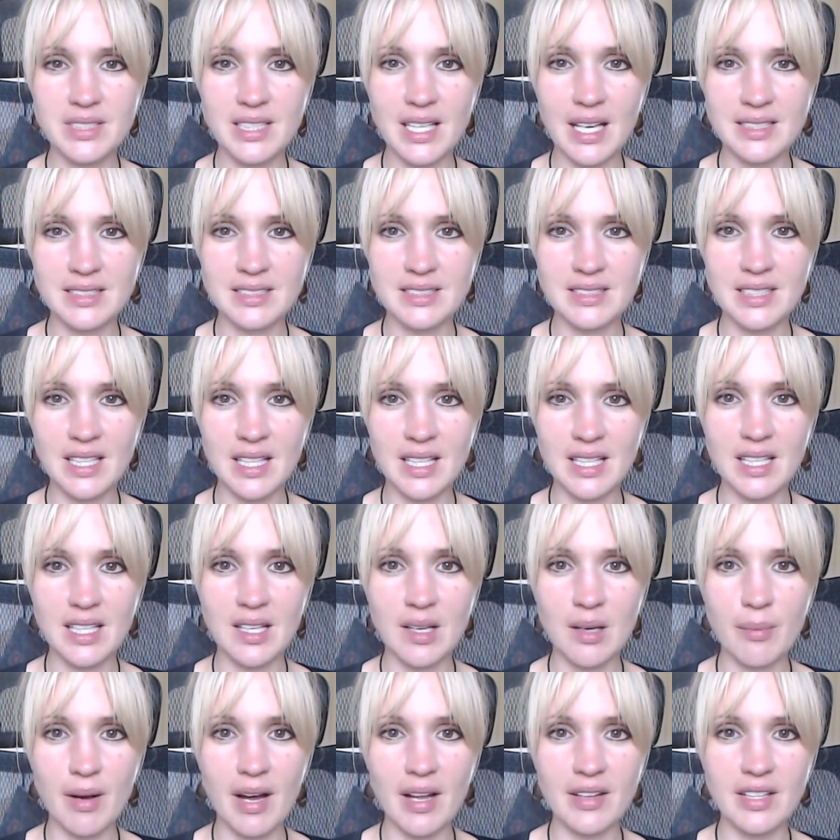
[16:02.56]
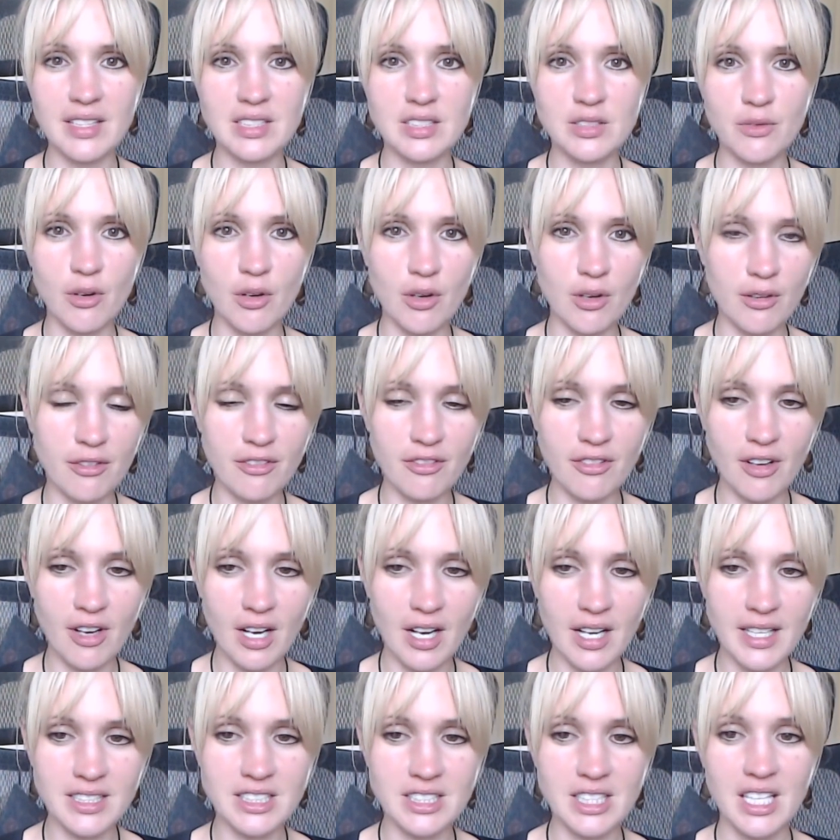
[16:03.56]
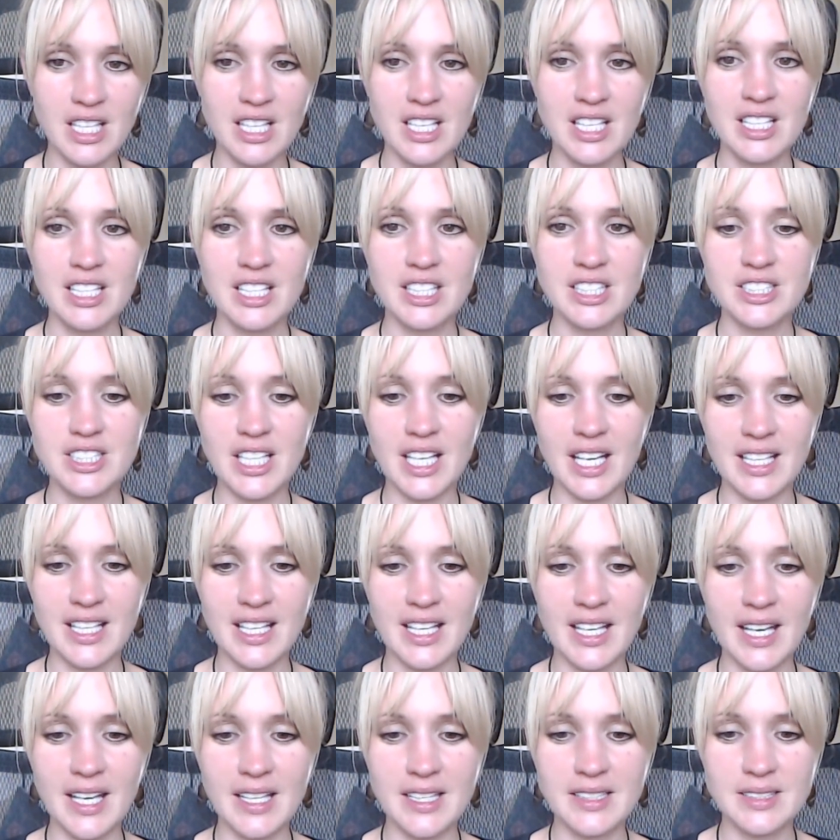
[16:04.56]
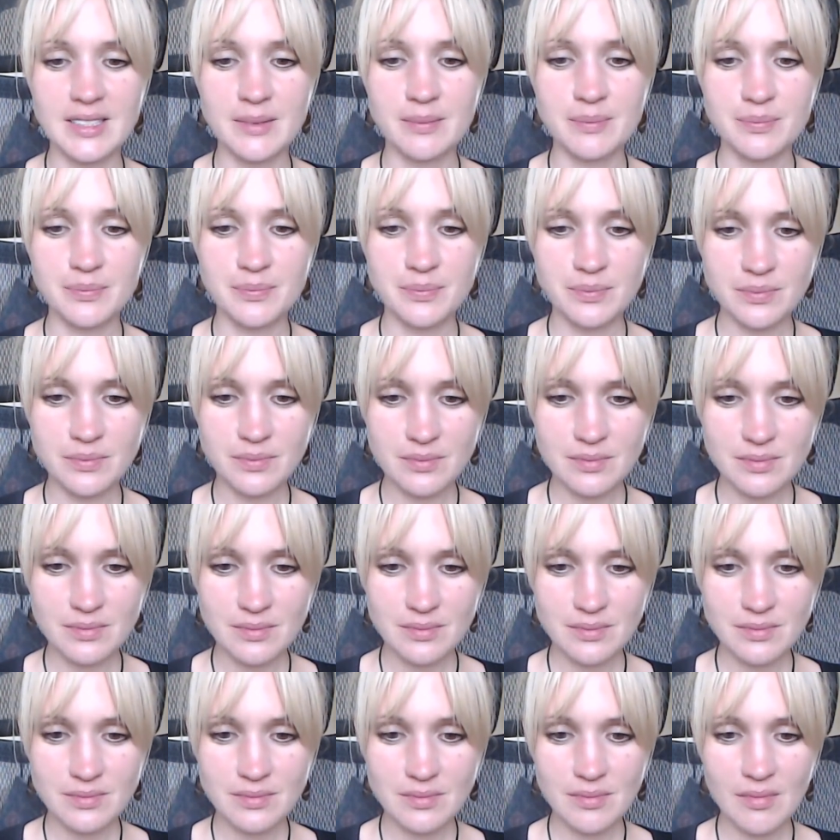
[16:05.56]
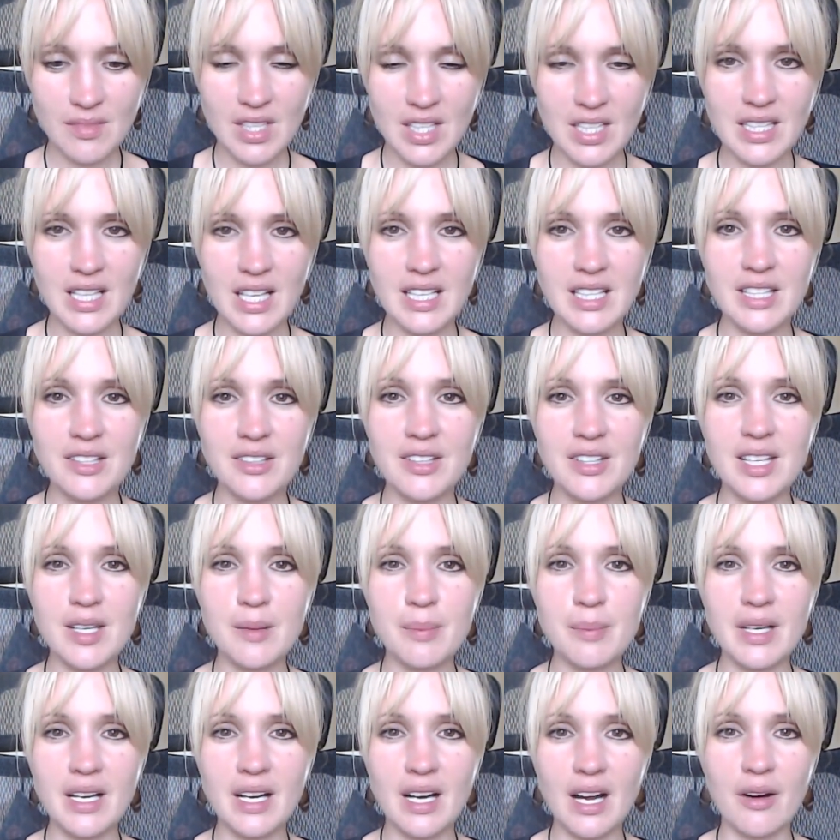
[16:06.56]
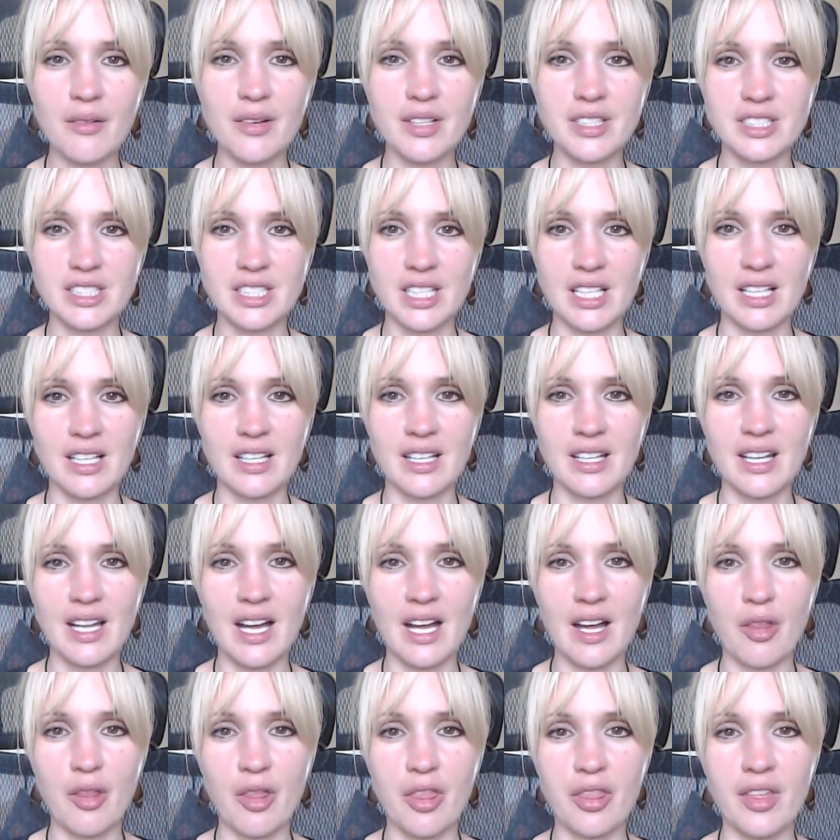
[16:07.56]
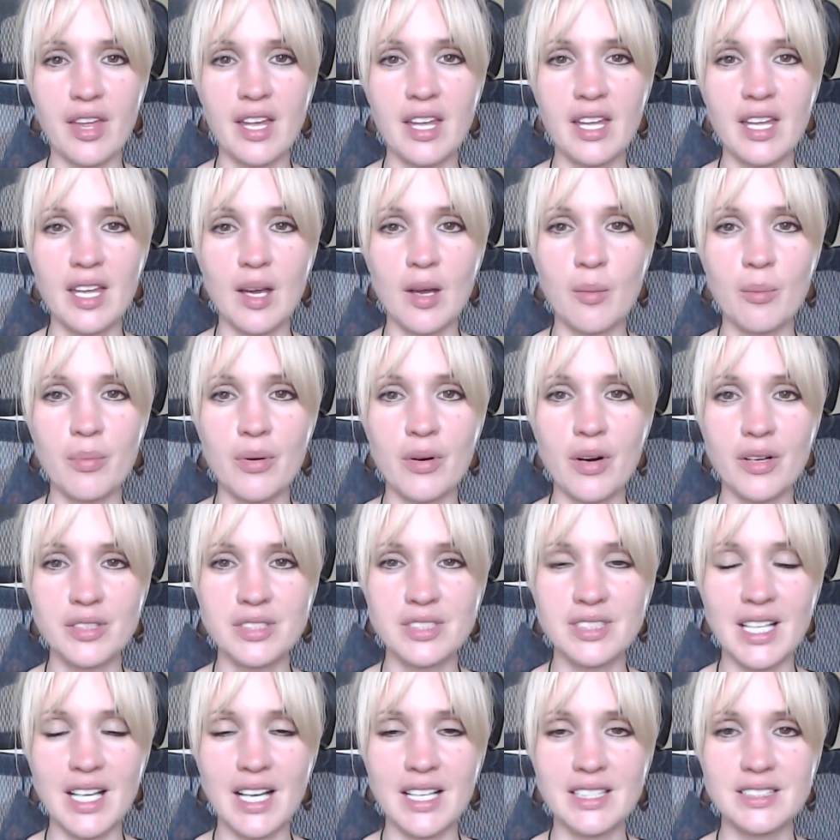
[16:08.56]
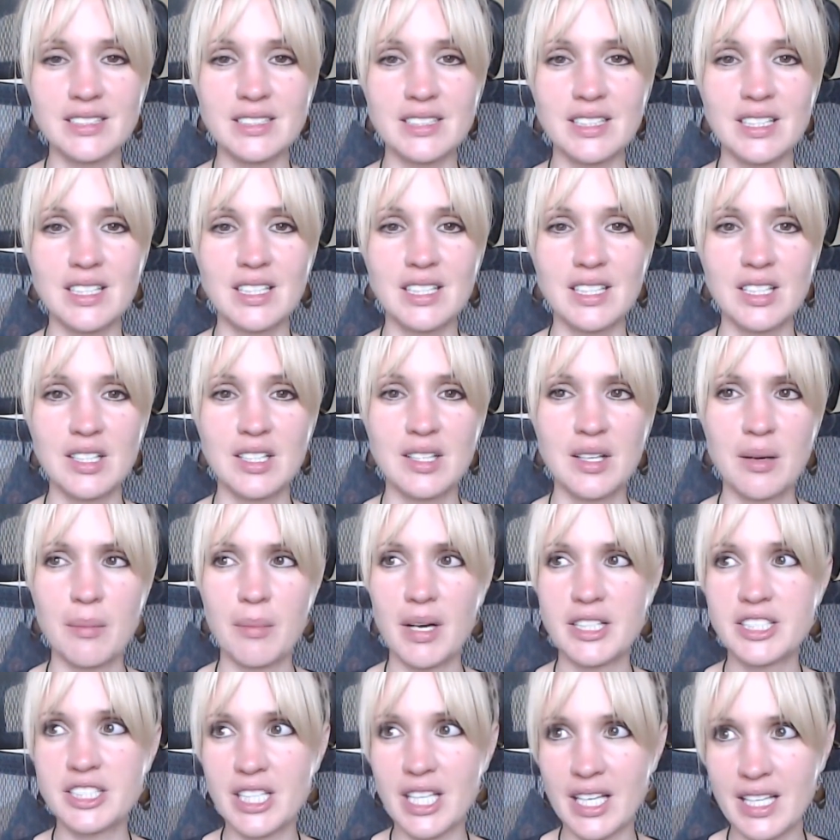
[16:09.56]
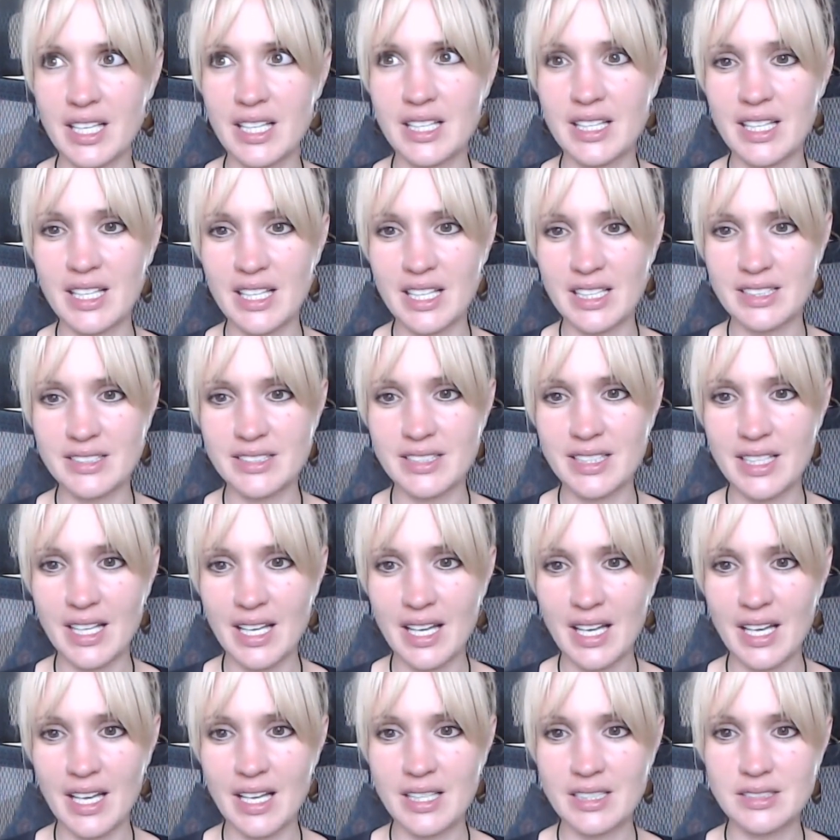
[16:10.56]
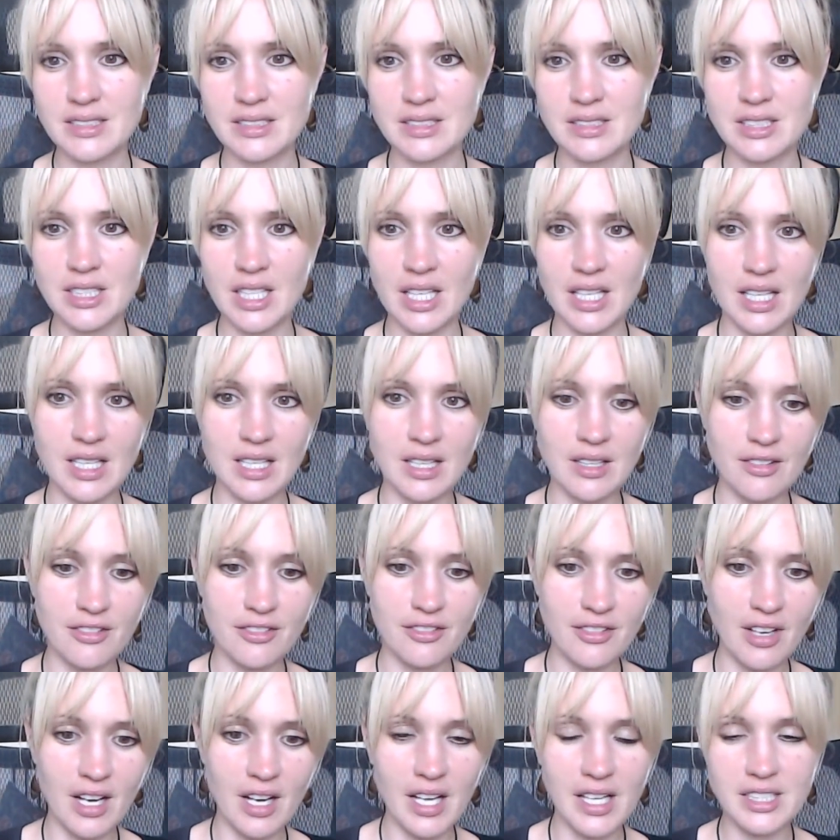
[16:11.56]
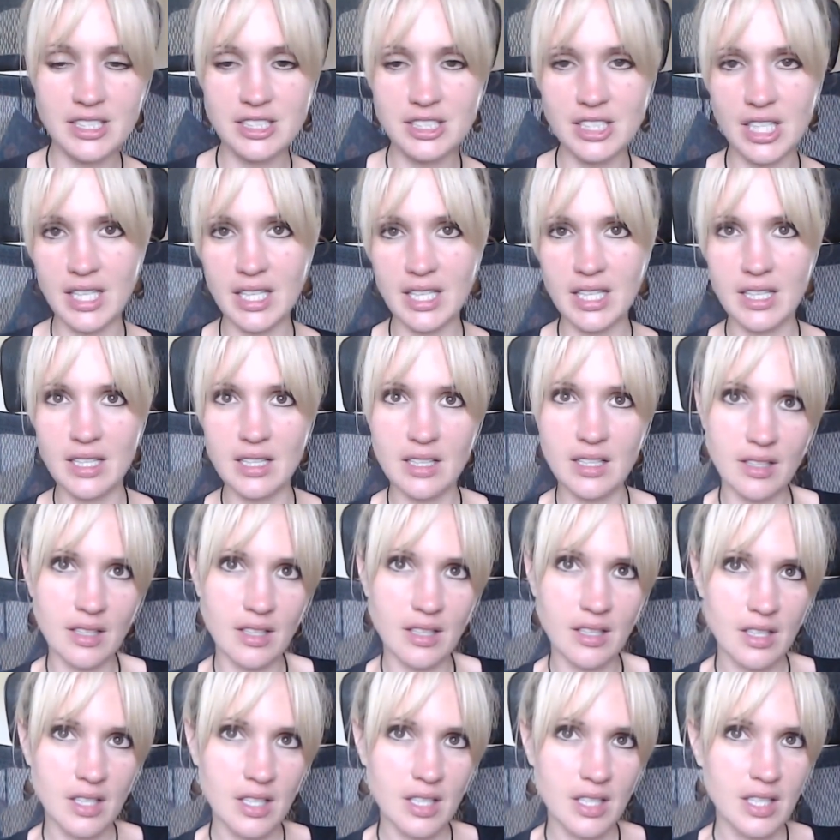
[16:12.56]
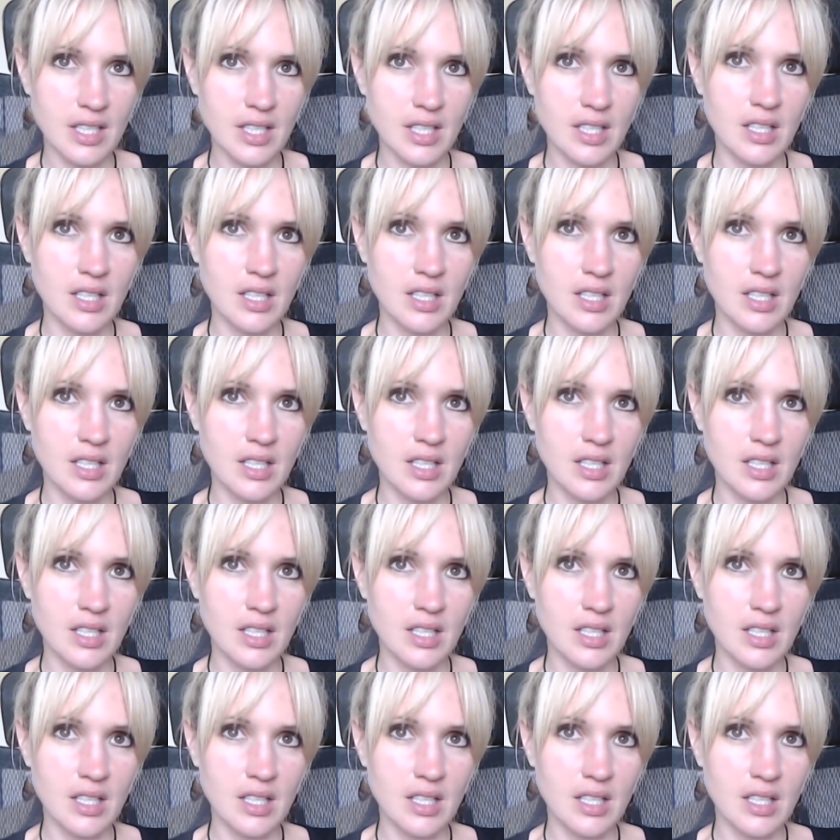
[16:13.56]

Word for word: obsessed thinking about these forest fires, checking it. And then you keep encouraging that thinking process by checking the internet, checking the fires, checking the